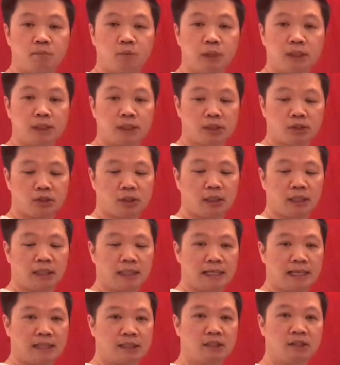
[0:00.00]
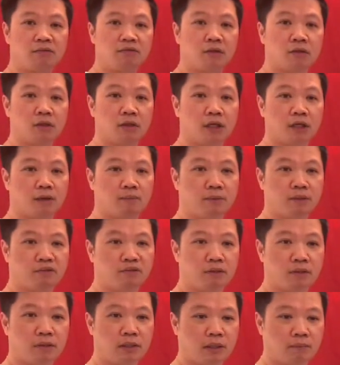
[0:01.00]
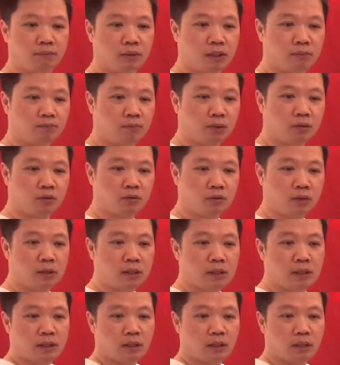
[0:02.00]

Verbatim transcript: researching and asking for a lot of different uh, people